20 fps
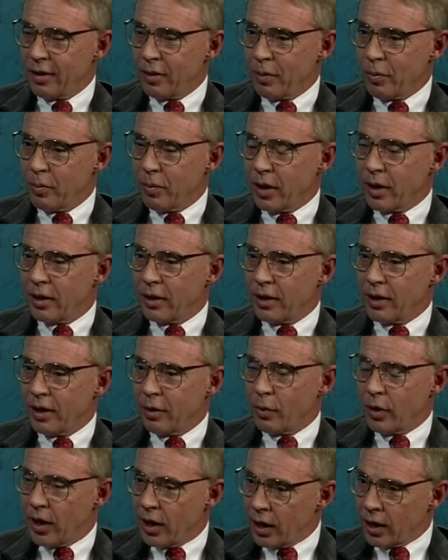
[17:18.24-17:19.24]
but uh,
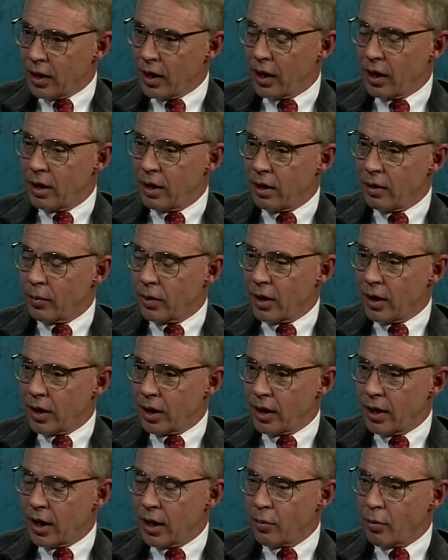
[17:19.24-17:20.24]
we get it done, and we get
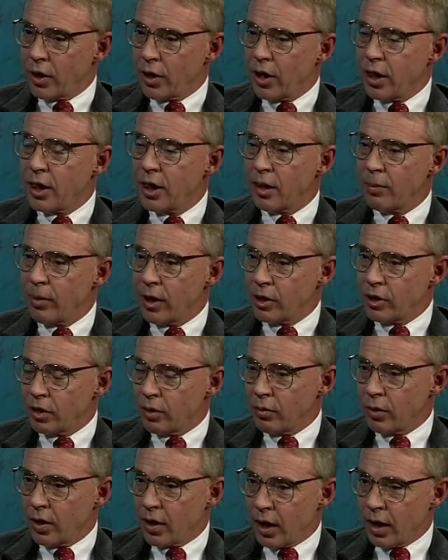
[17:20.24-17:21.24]
it done within the budget.
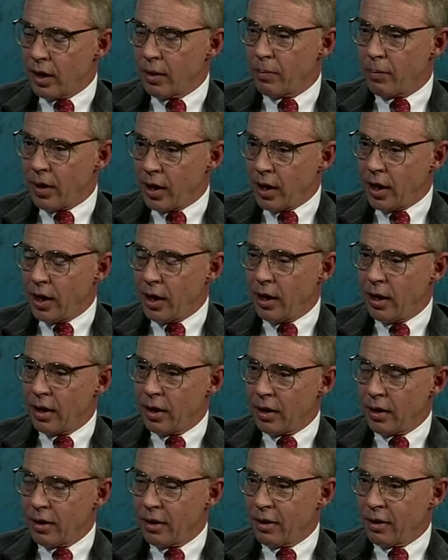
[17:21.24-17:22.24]
We're not a penny
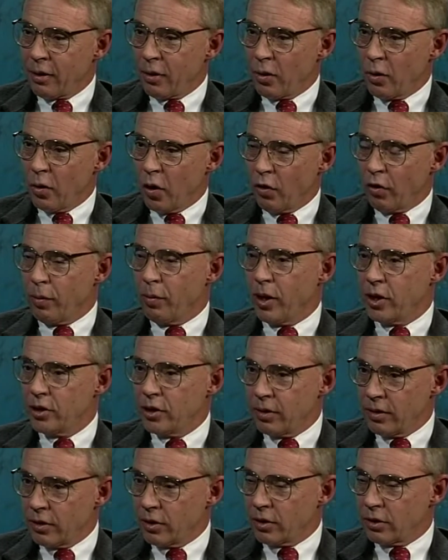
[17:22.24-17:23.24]
over budget.
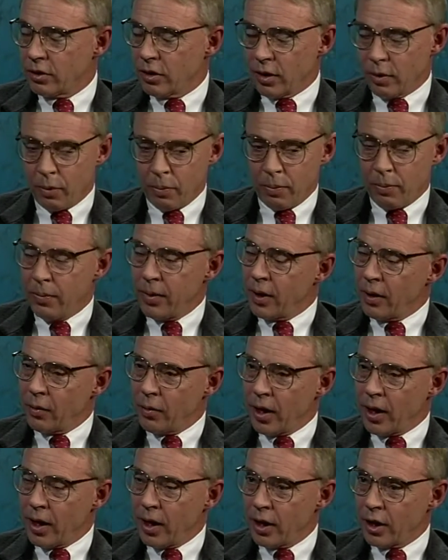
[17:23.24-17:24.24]
There's not a bit of
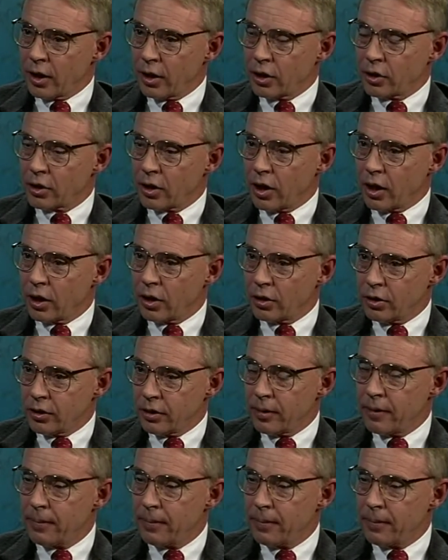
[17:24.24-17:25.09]
red ink in this college.